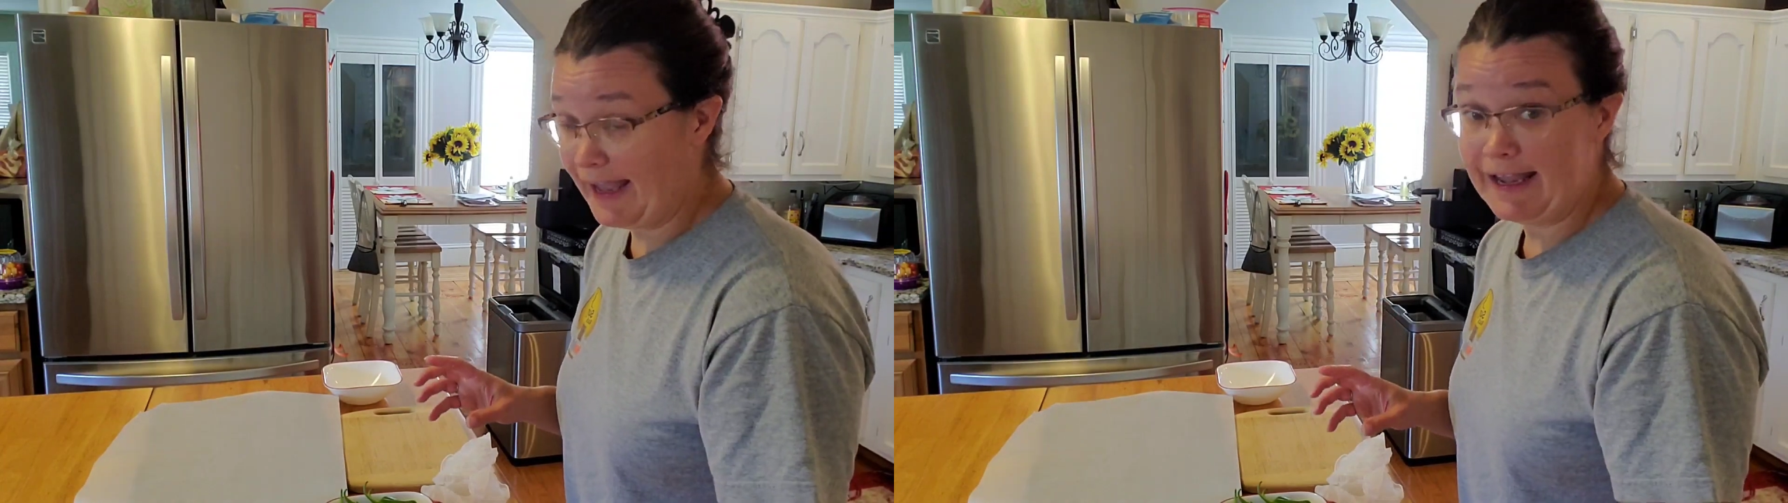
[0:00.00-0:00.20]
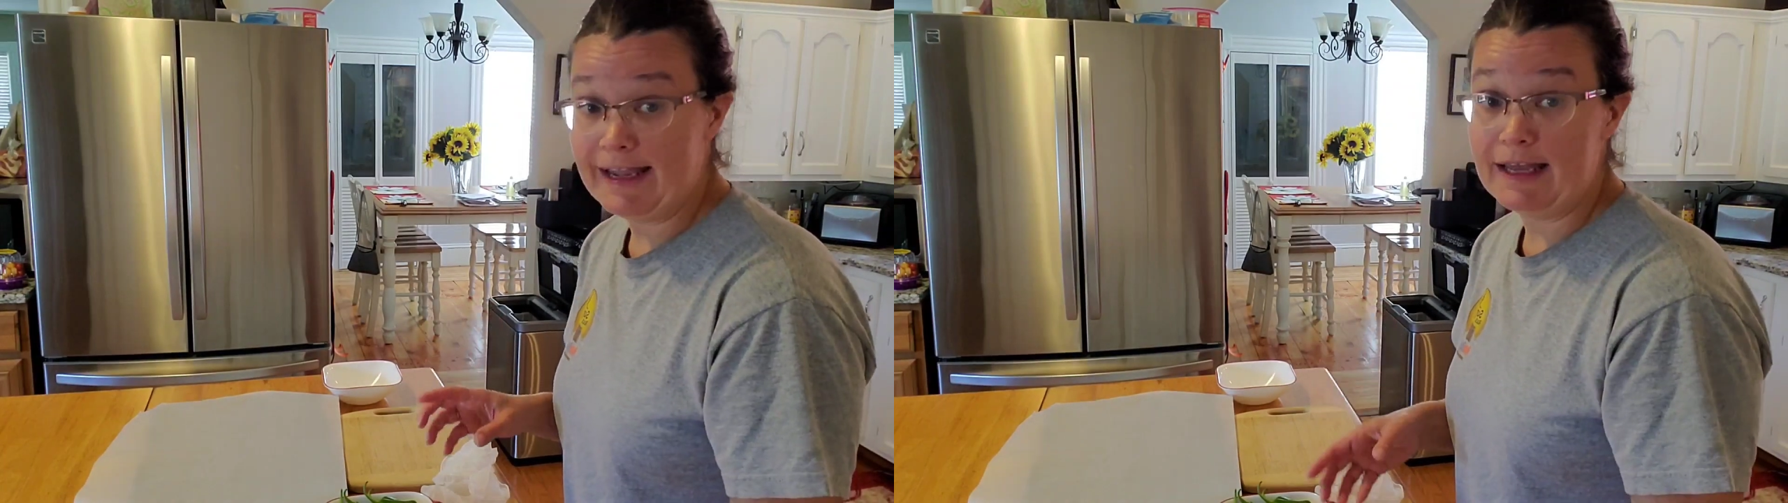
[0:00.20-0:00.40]

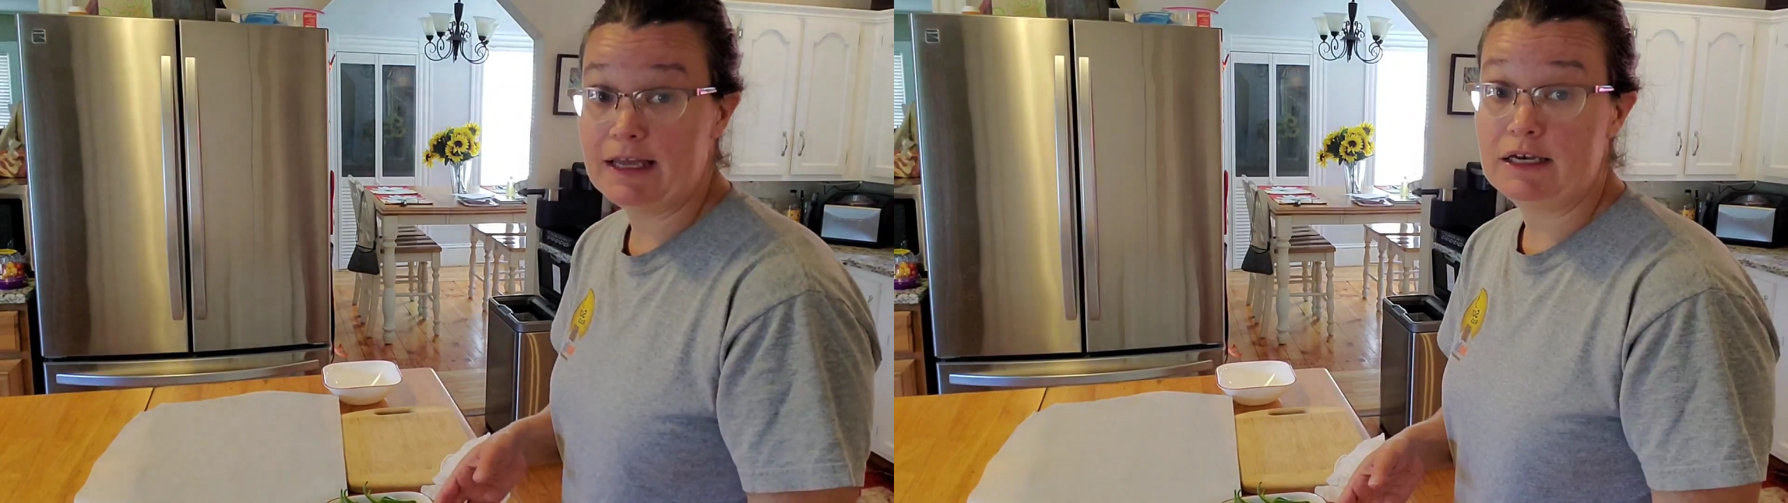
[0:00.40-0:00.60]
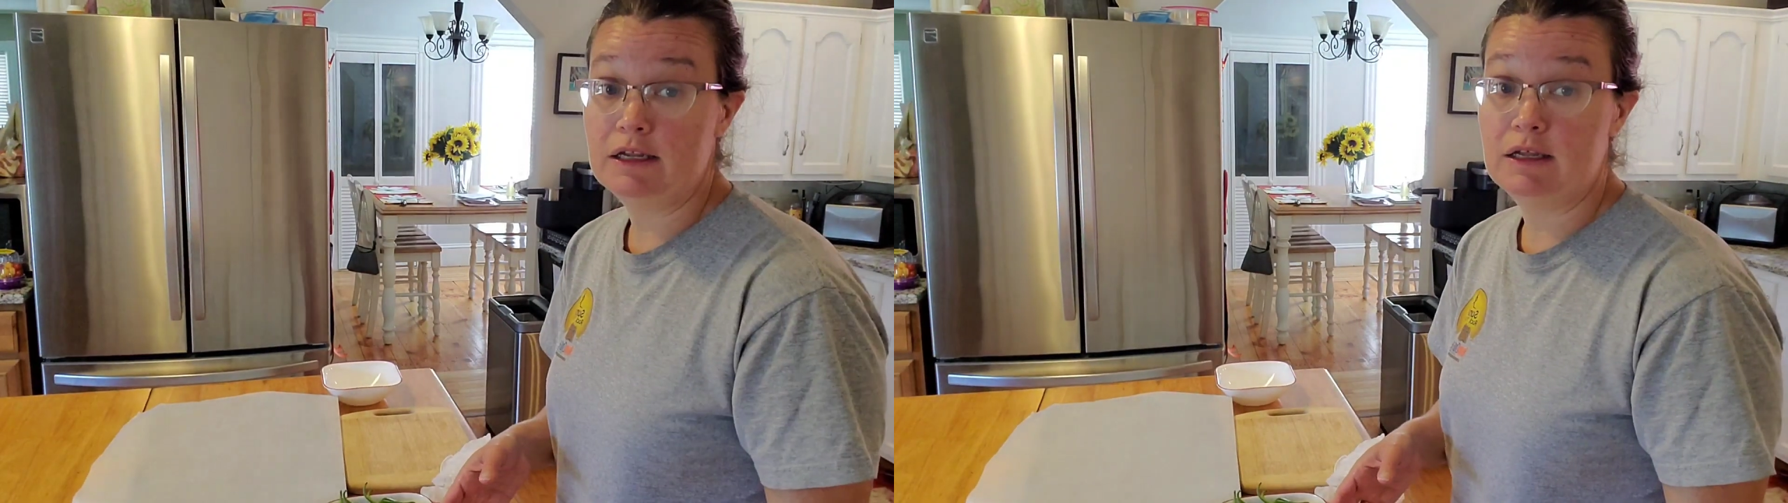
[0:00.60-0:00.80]

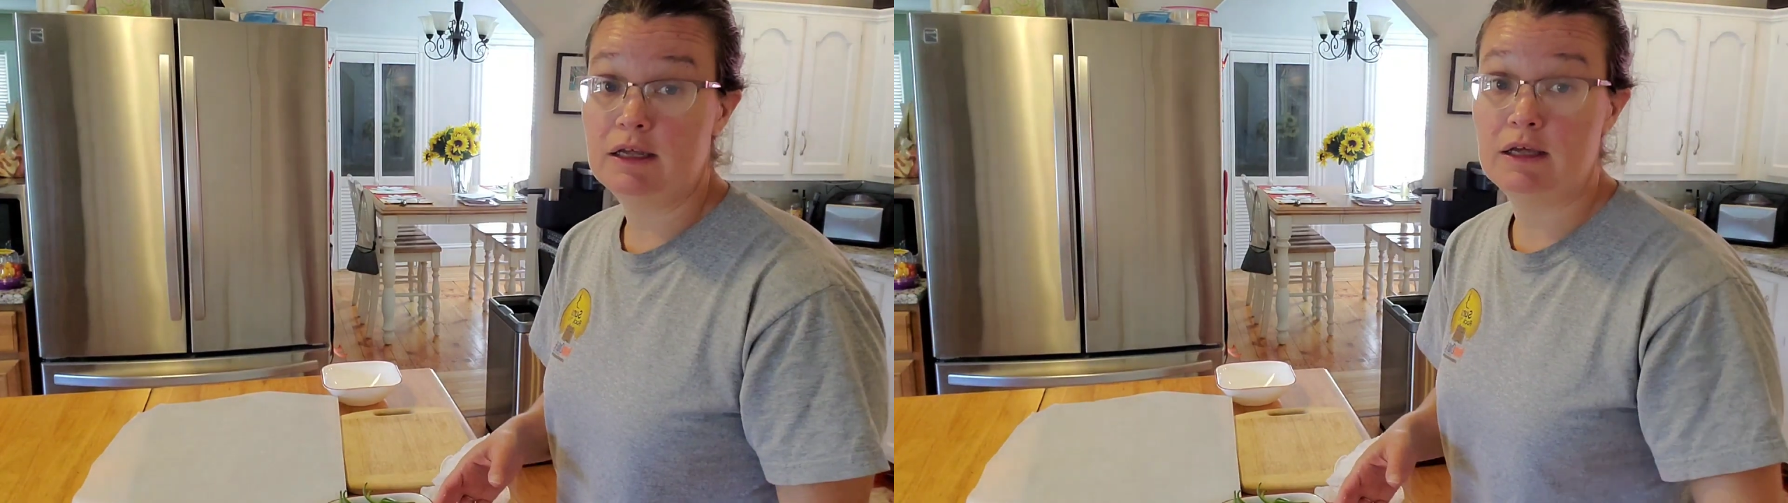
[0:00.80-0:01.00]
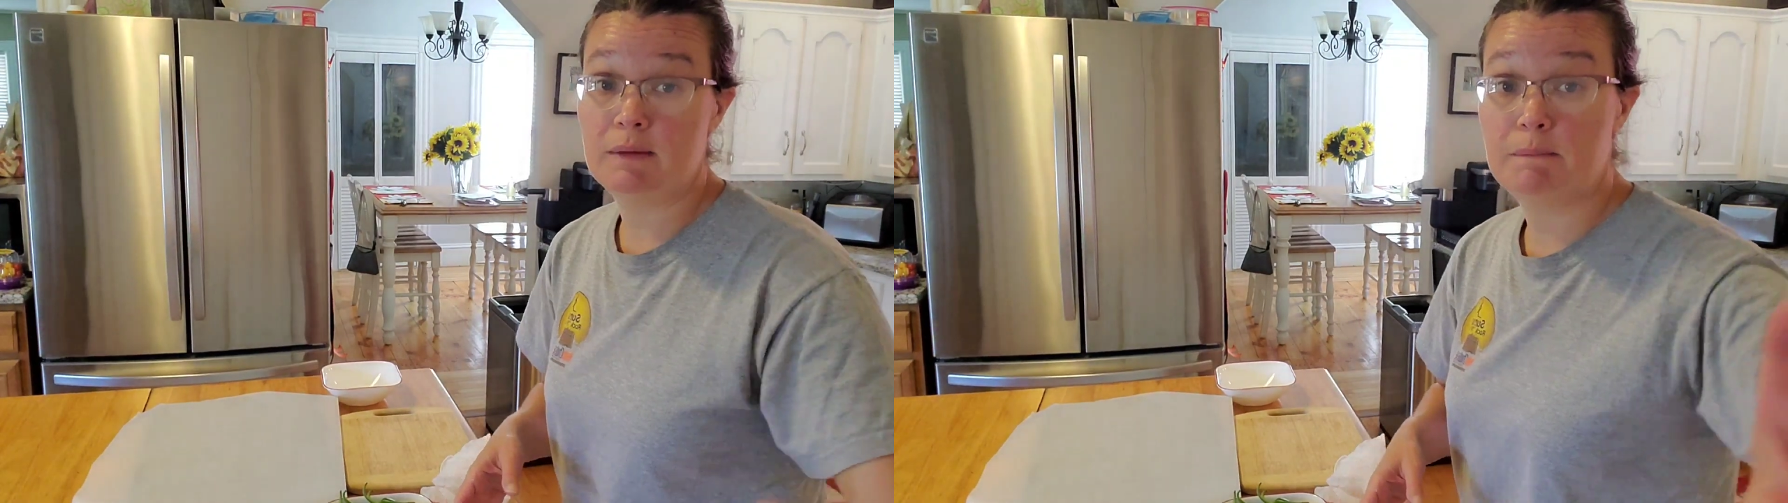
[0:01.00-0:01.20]
And
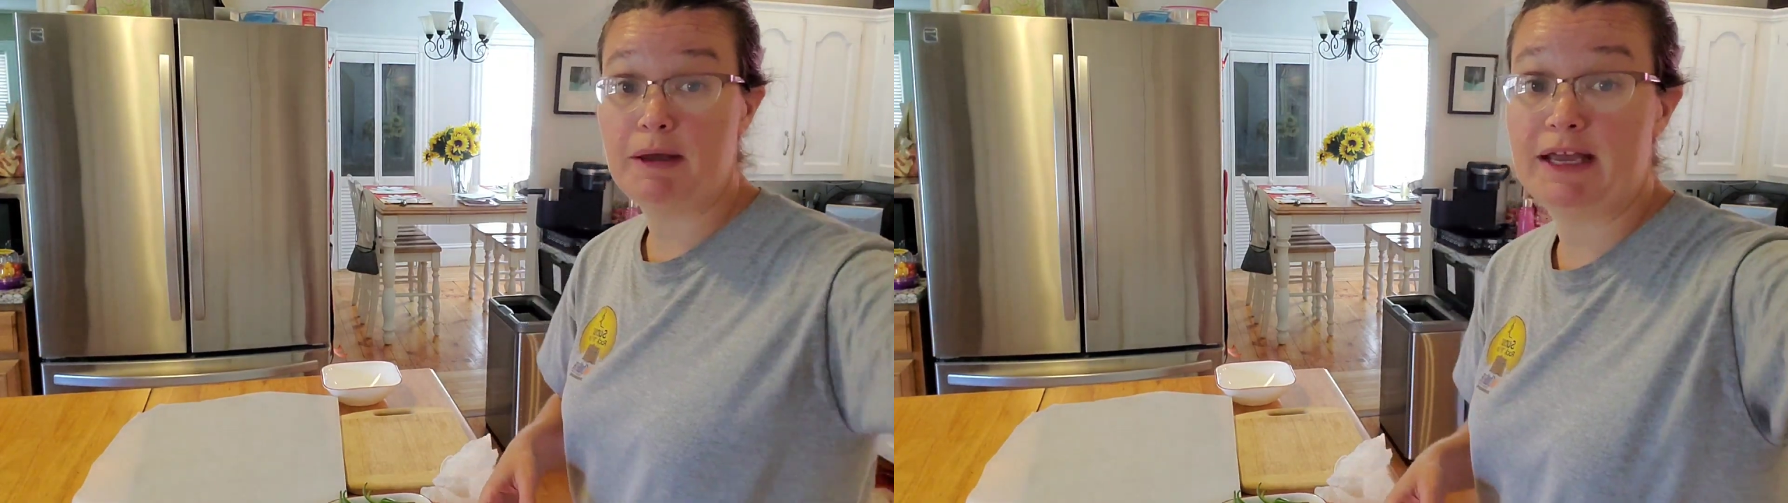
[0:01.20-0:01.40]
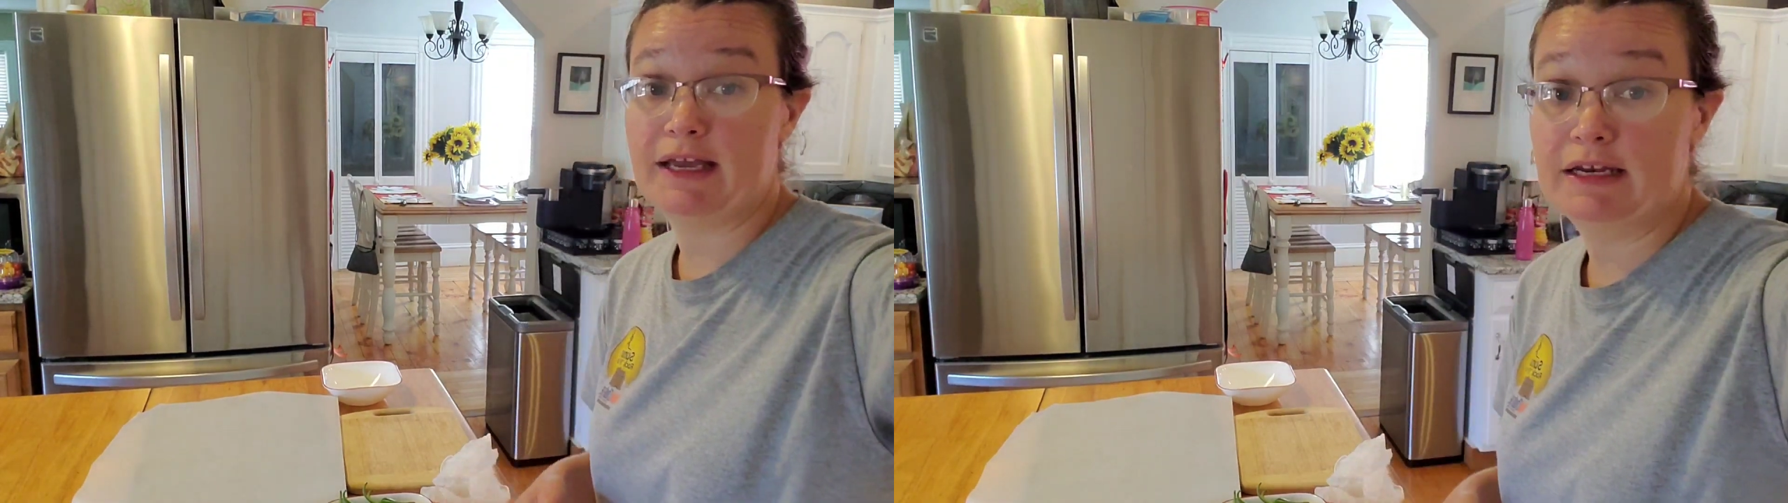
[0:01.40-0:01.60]

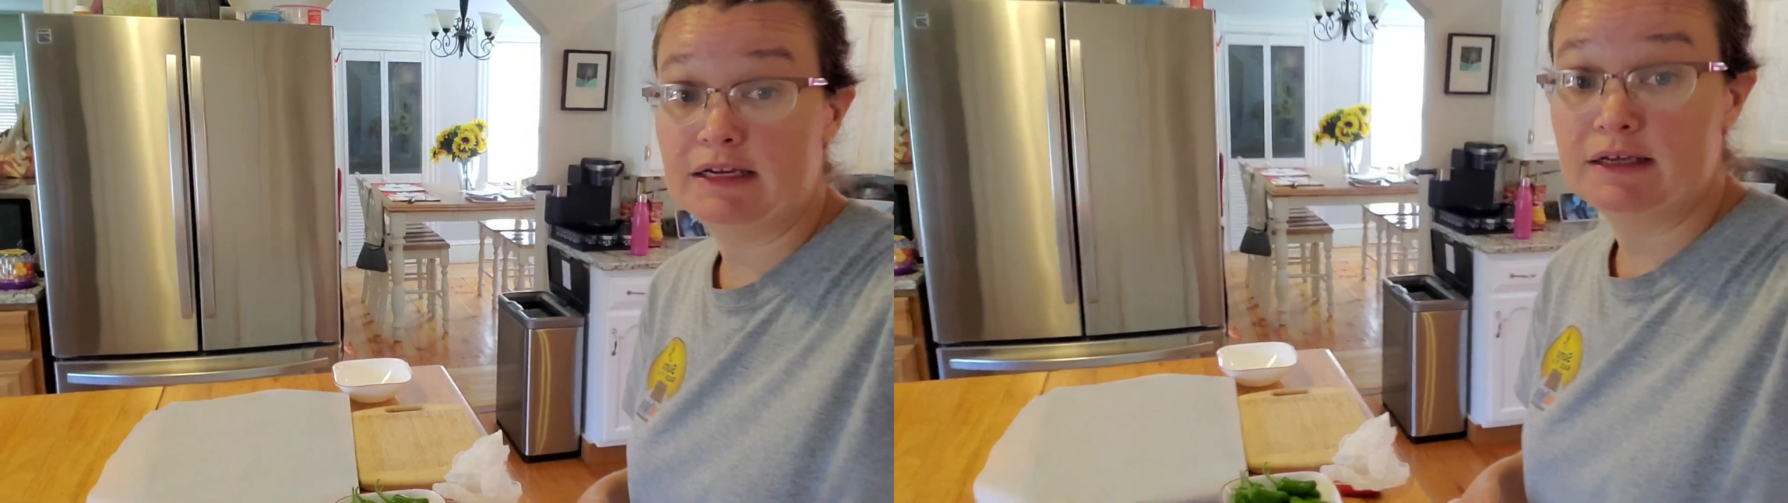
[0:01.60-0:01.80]
bacon.